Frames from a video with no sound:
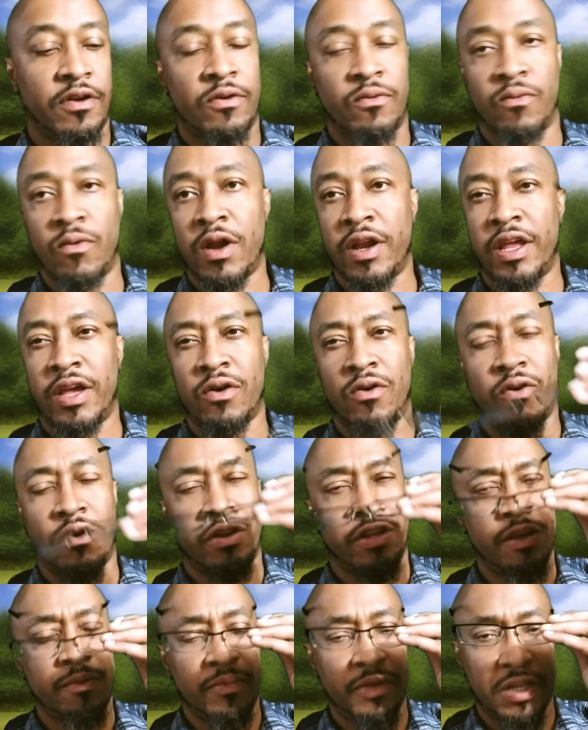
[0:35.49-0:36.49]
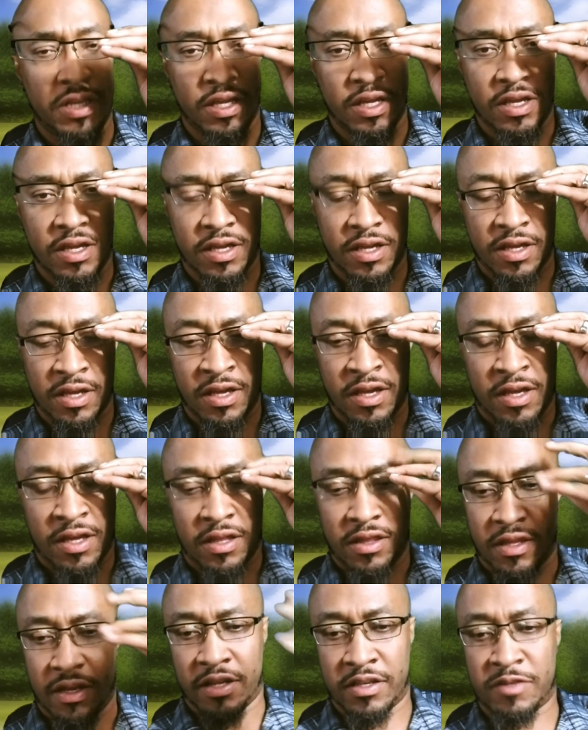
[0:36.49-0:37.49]
Running on Empty
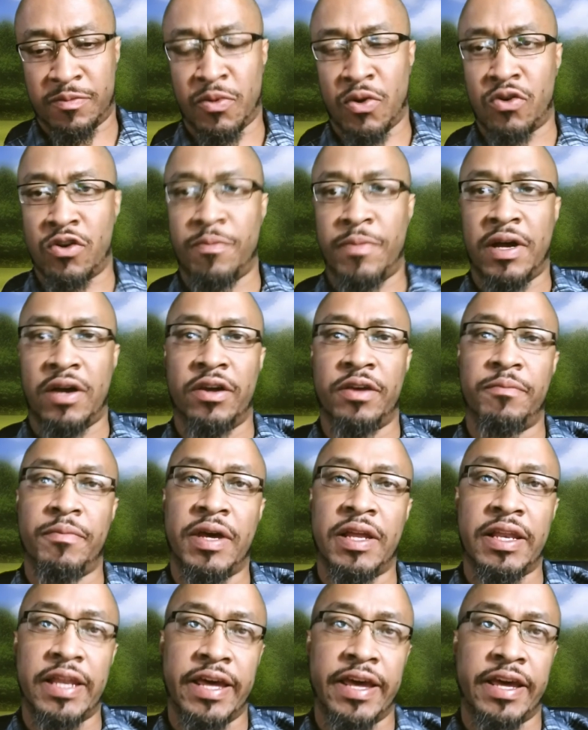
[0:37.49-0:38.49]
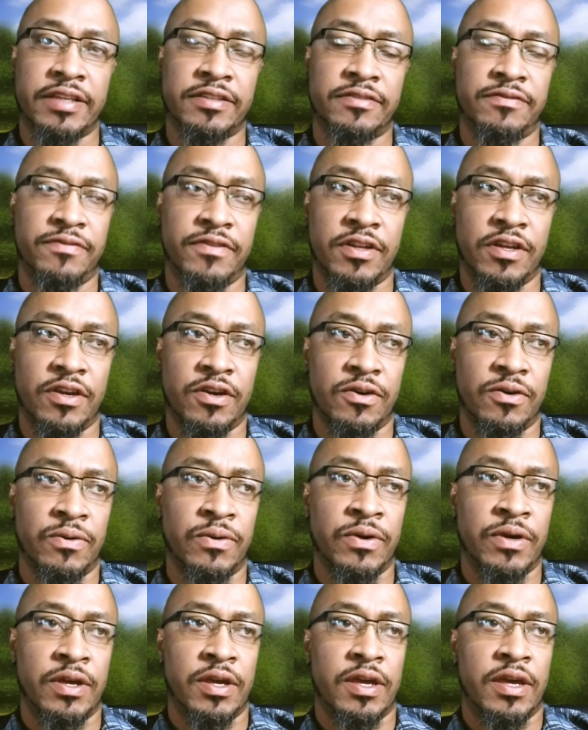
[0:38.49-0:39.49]
that I spoke about in my last video,
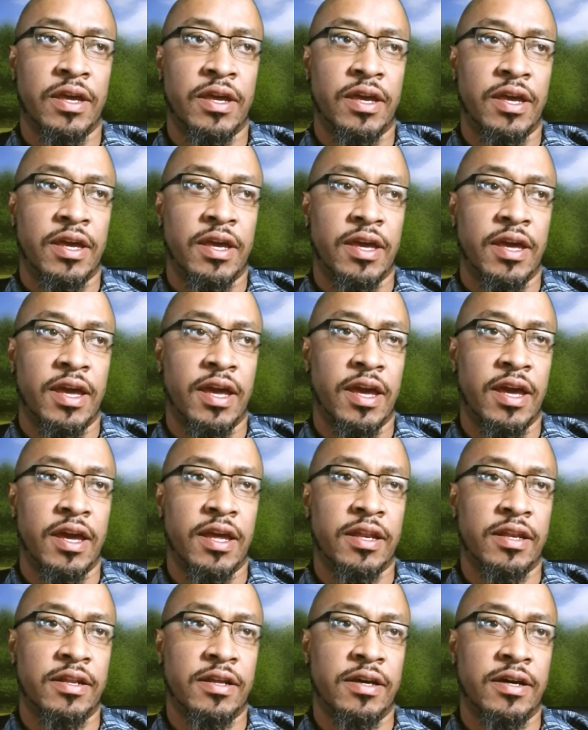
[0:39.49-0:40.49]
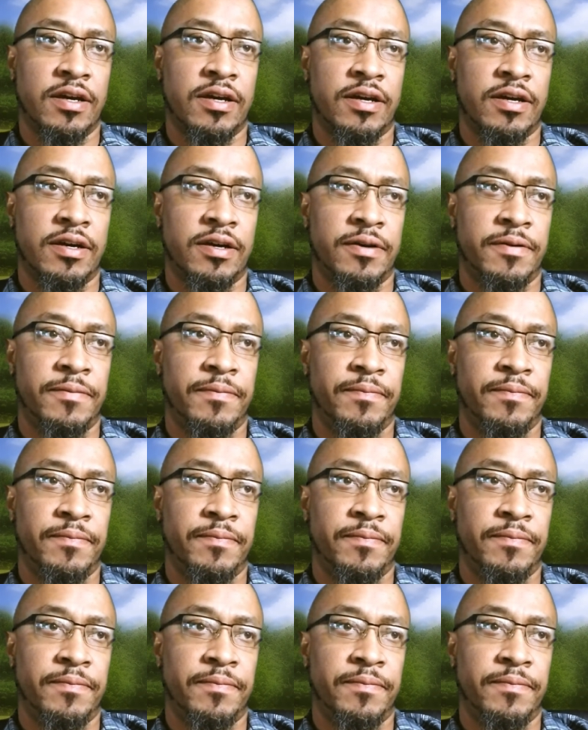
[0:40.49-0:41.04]
and I